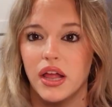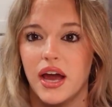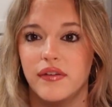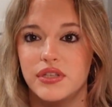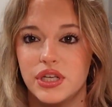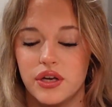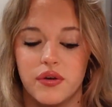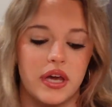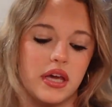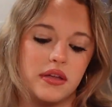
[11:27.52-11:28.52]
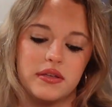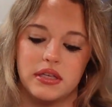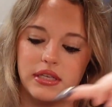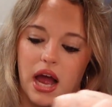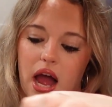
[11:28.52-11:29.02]
I have to do is
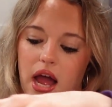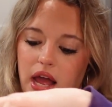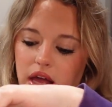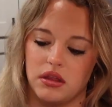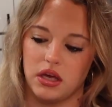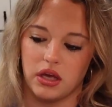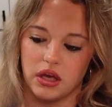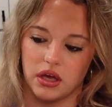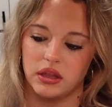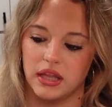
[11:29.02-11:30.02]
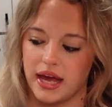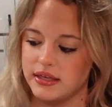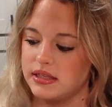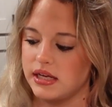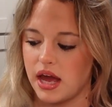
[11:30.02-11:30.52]
tie the
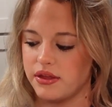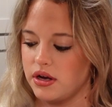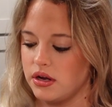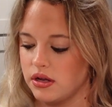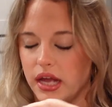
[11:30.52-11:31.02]
legs together